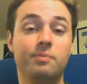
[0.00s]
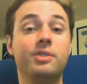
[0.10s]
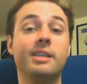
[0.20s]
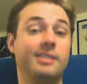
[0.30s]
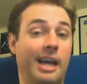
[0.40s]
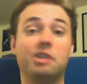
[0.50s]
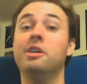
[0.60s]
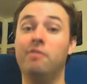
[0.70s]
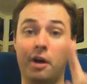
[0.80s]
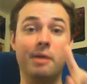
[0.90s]
6,
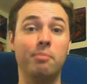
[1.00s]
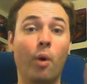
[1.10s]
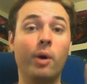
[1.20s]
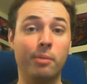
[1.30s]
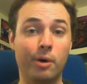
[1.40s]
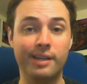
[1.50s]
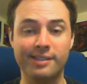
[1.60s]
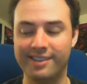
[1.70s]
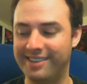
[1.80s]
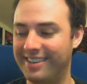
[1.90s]
actually, very important Marines.